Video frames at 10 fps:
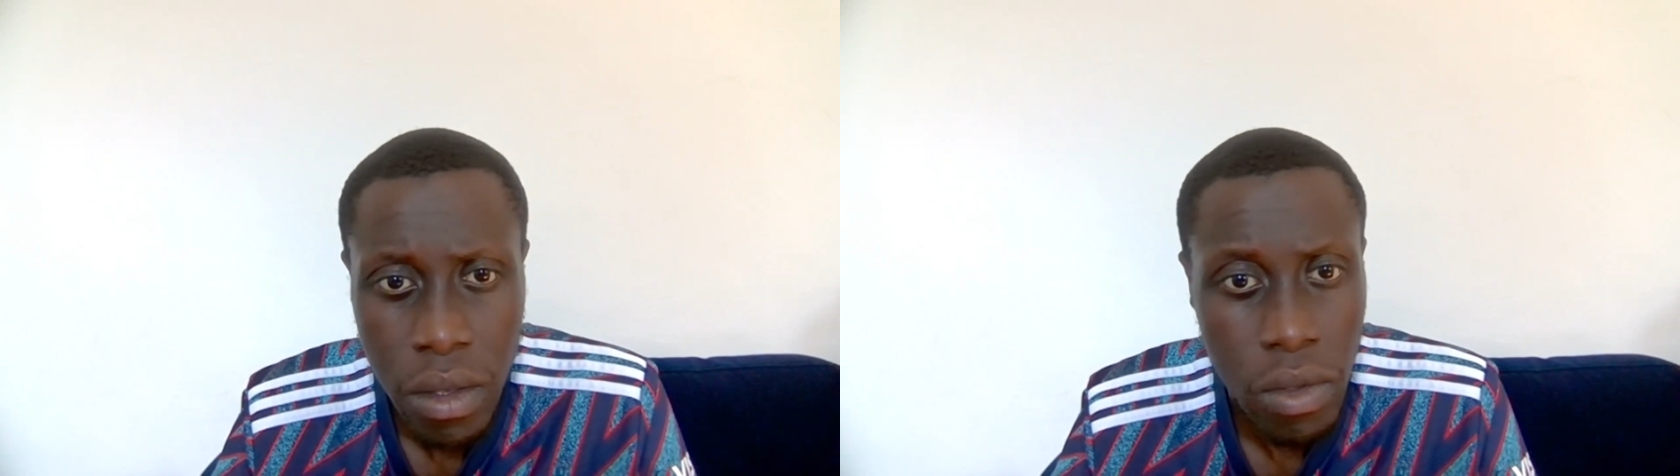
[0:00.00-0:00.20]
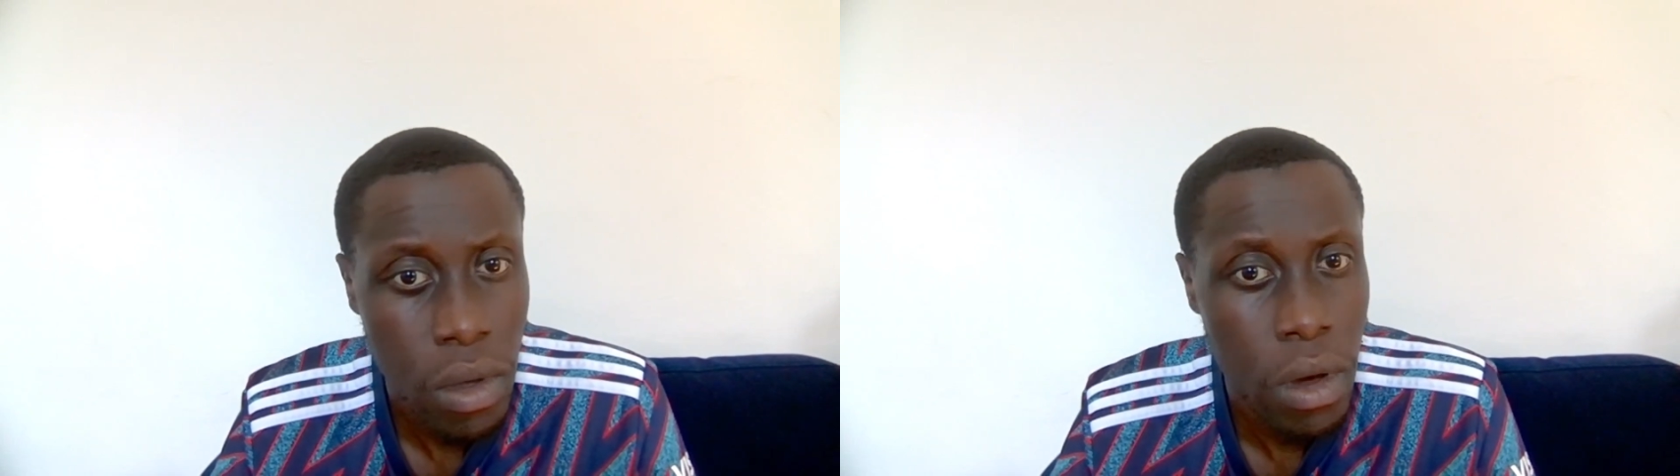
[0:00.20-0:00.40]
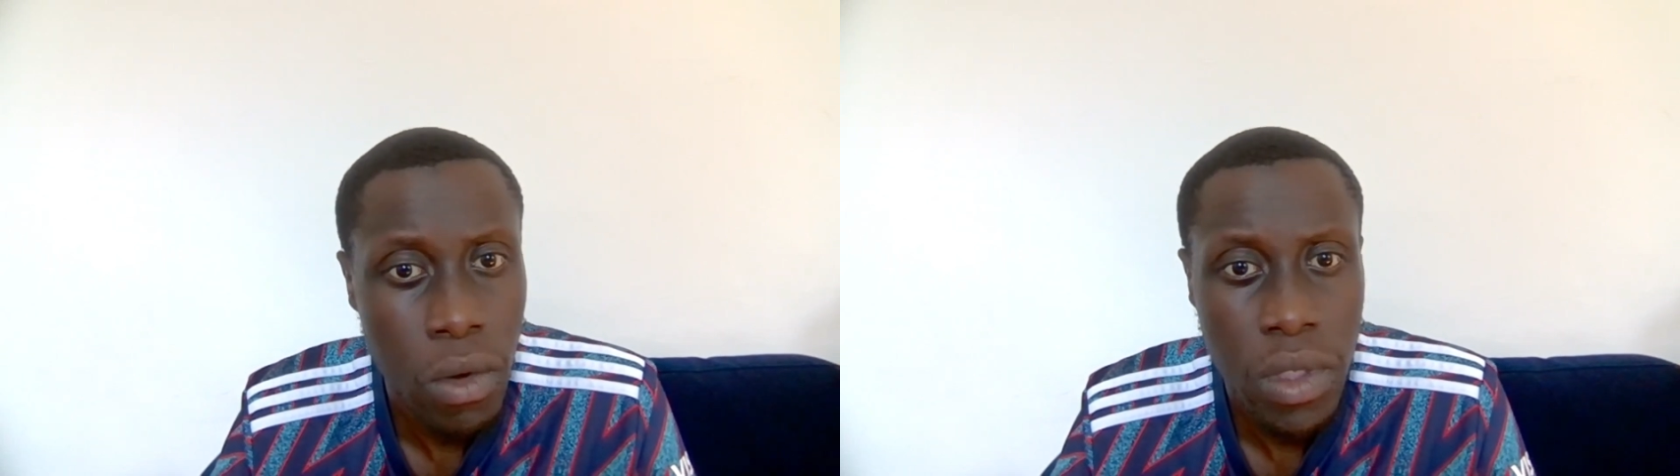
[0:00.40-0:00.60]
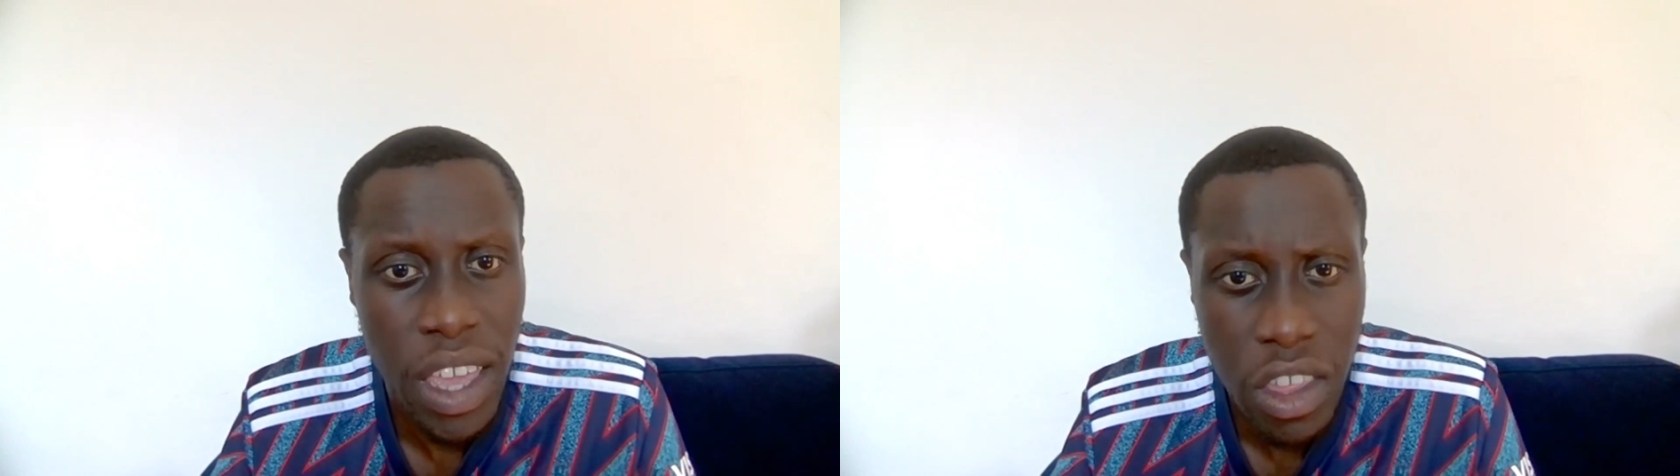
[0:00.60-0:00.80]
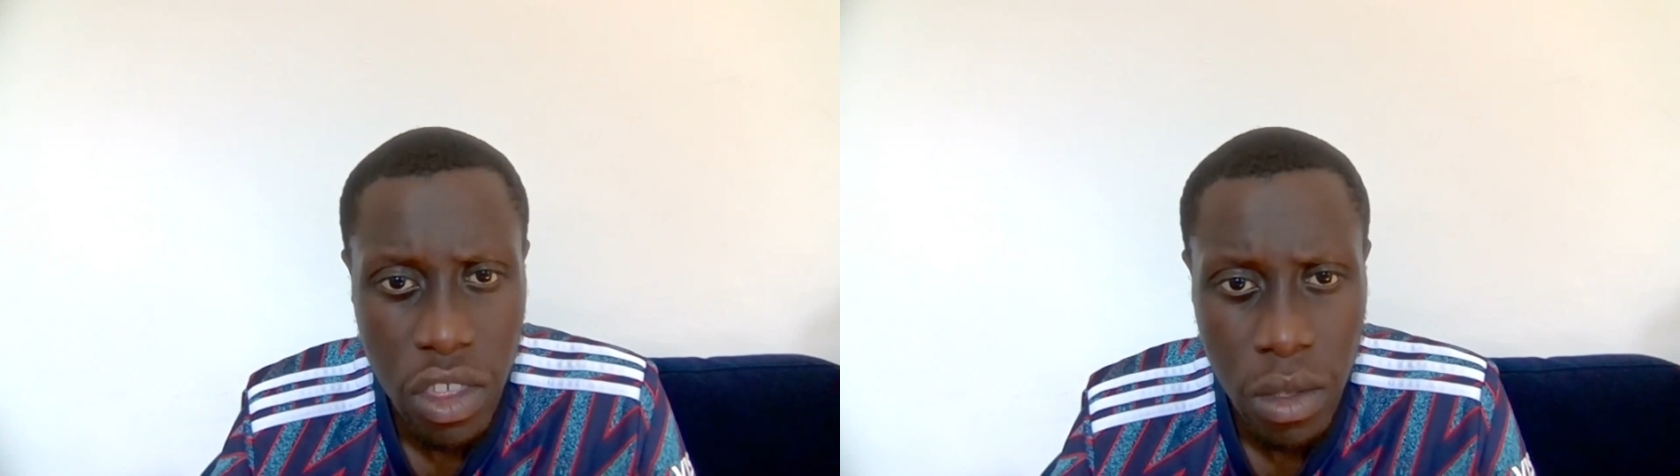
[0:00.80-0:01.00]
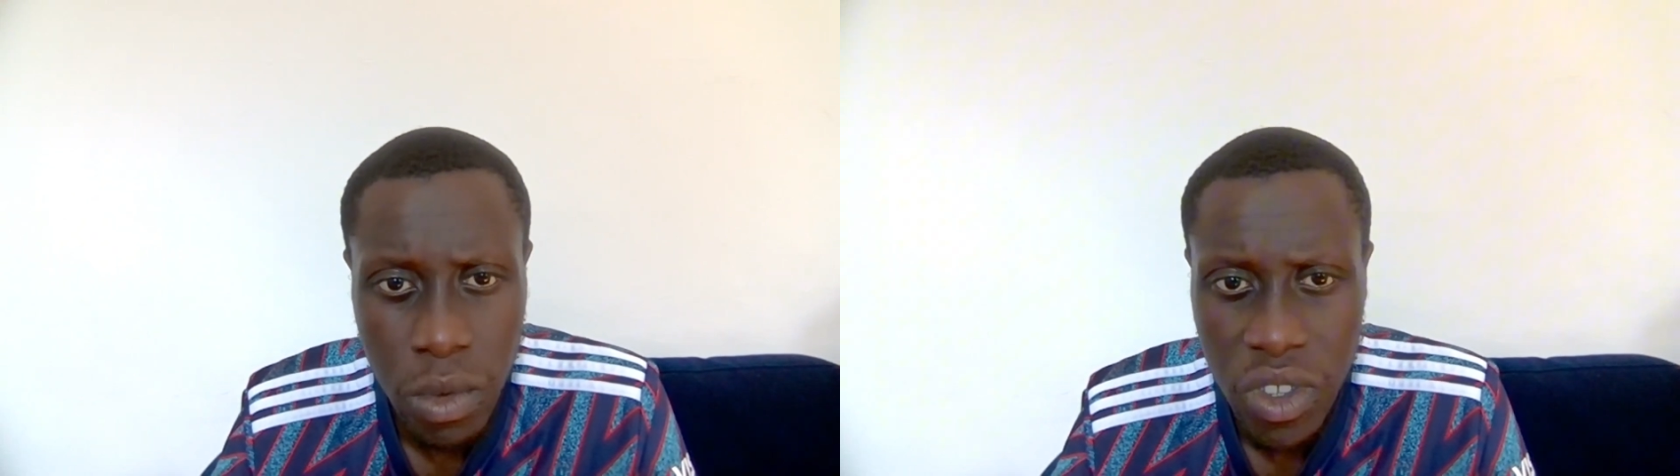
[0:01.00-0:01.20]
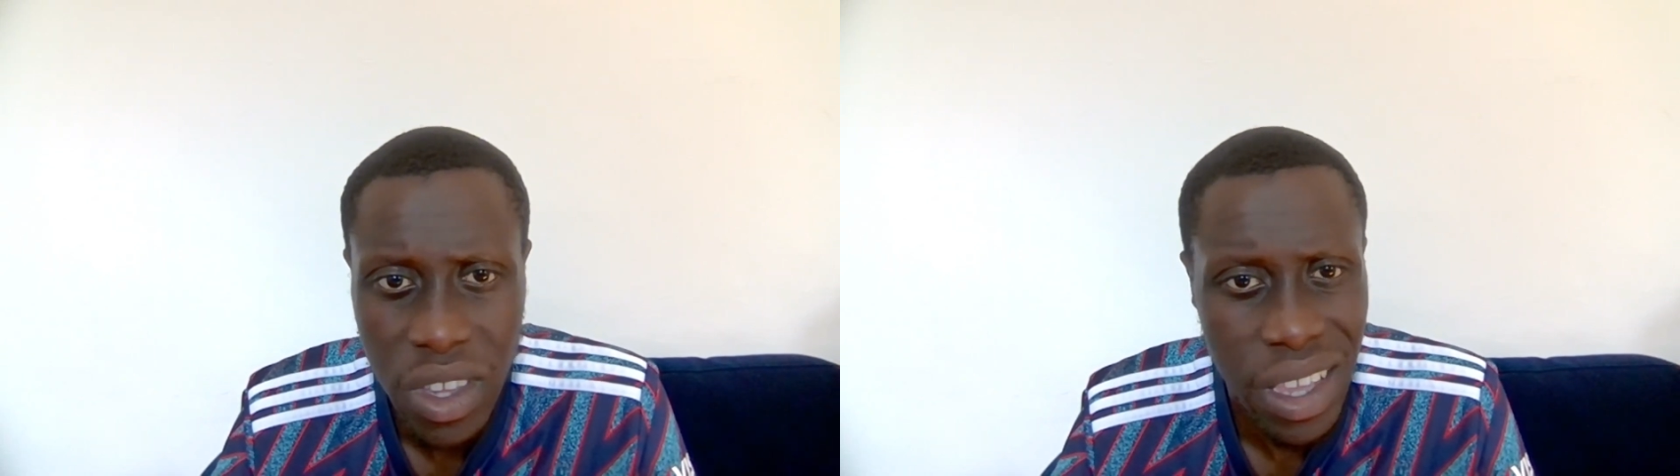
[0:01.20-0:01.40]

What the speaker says: The whole nation was saying